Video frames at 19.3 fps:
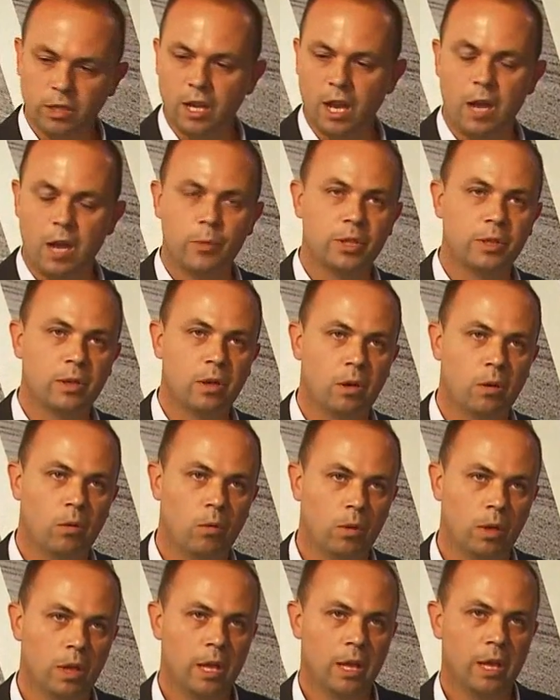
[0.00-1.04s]
common
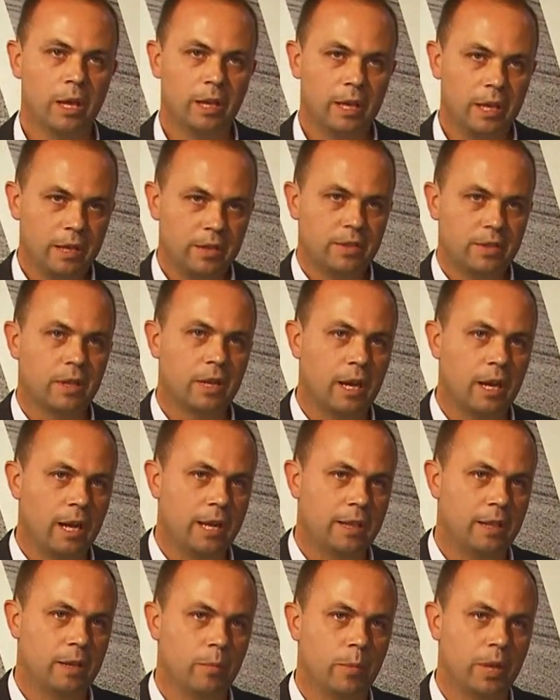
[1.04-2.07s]
goal. He's the
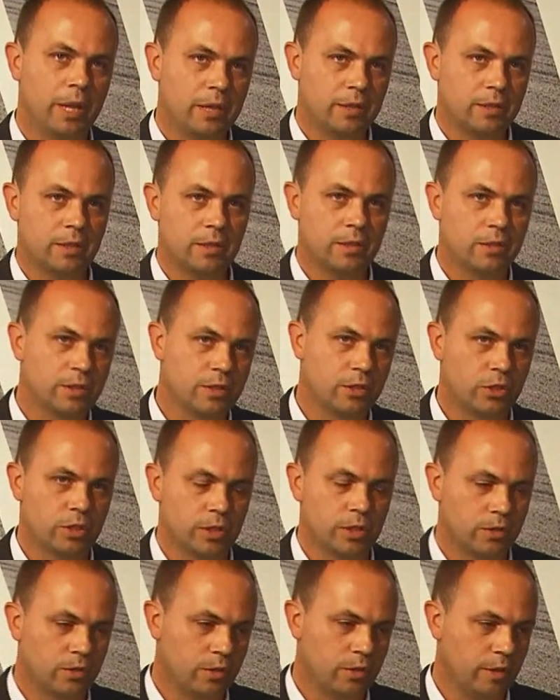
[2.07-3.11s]
guy that makes the
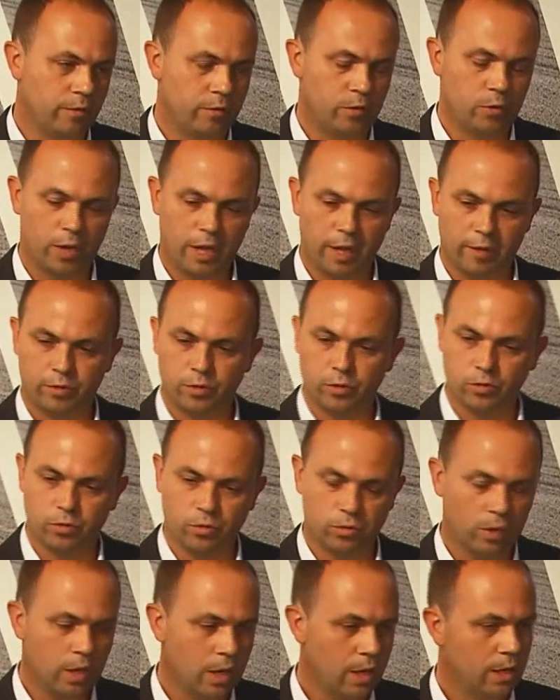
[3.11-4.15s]
decisions if you have to
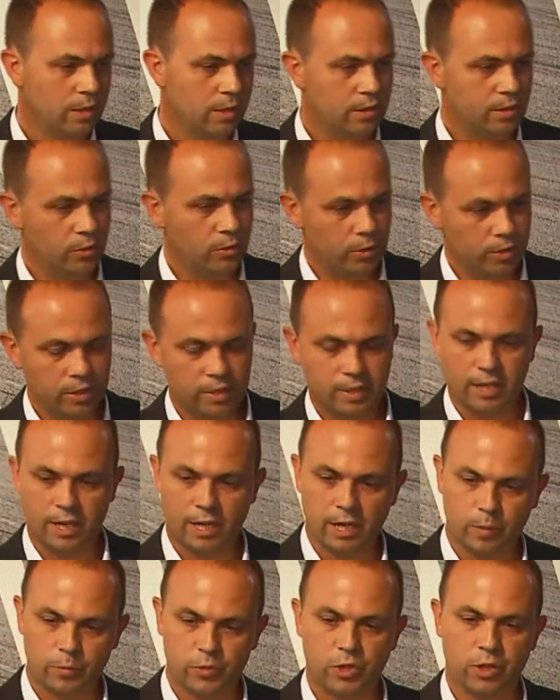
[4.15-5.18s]
do certain
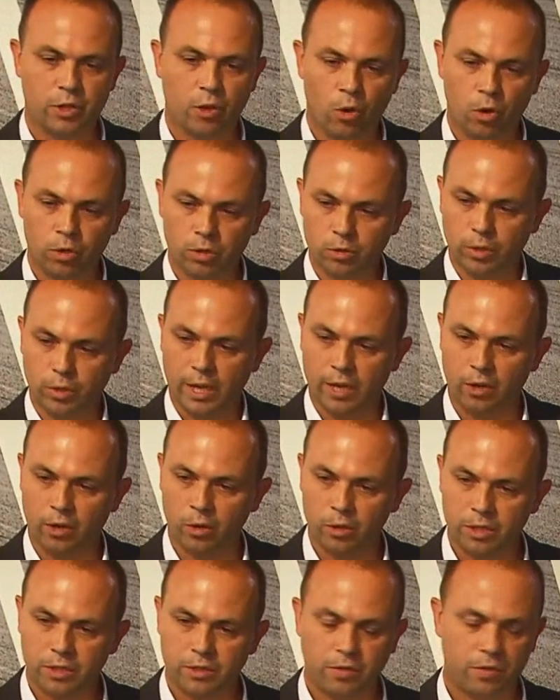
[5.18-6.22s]
setups in order to get
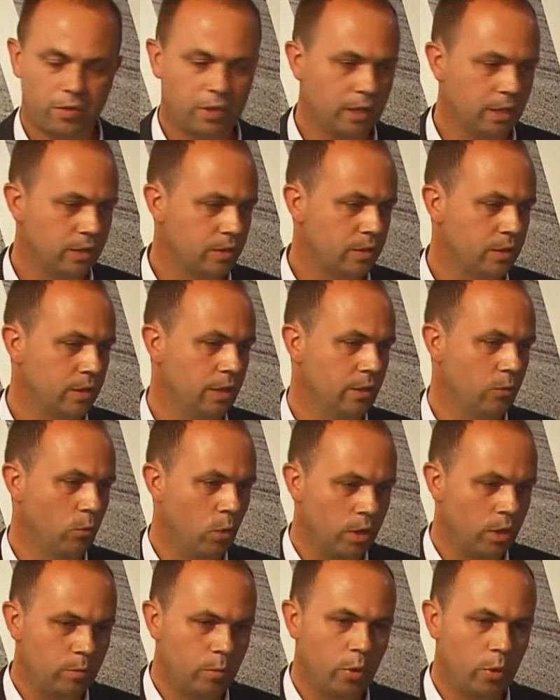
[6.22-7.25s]
all these things in
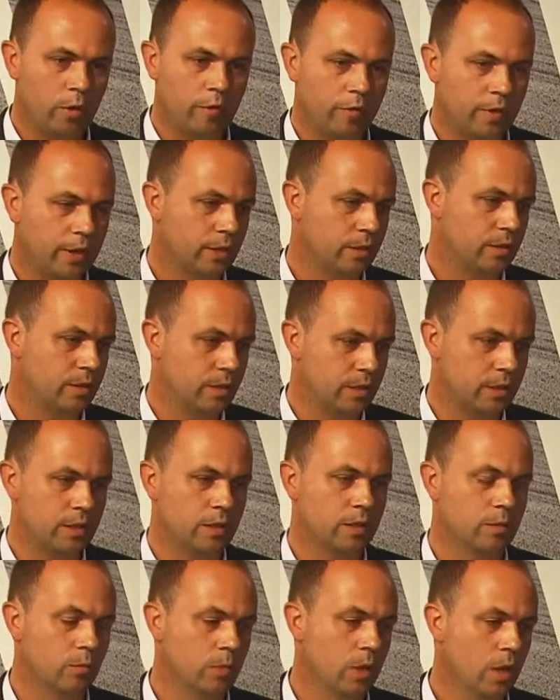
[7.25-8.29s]
one perfect
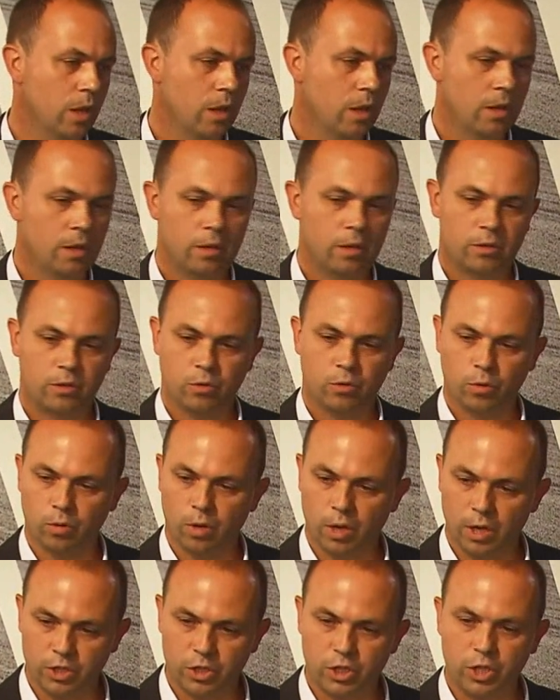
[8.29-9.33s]
system to
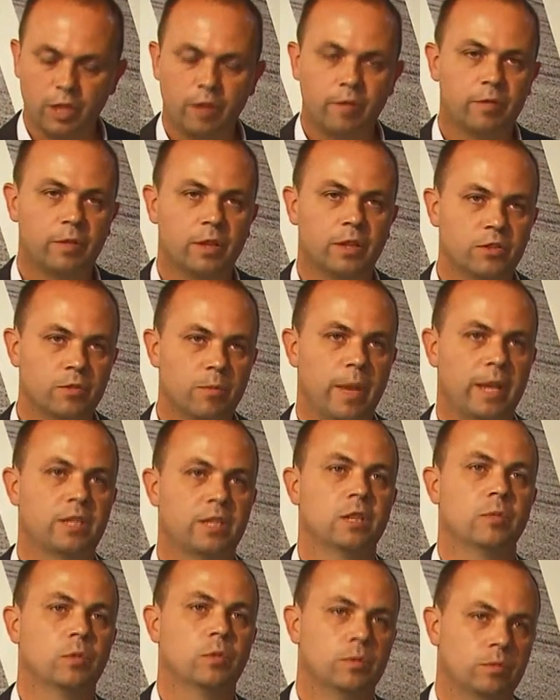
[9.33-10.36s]
achieve this
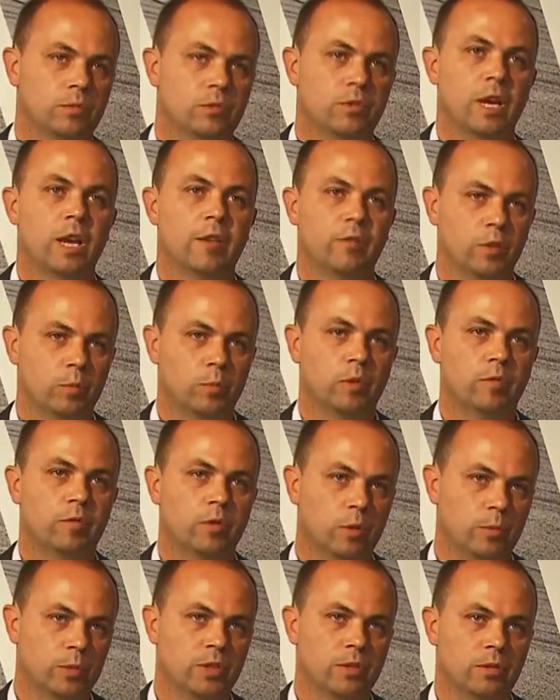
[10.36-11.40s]
maximum driving
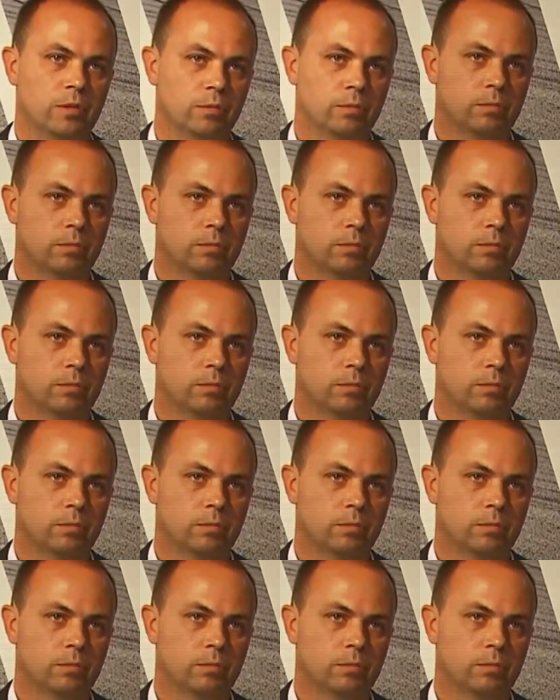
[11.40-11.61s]
performance.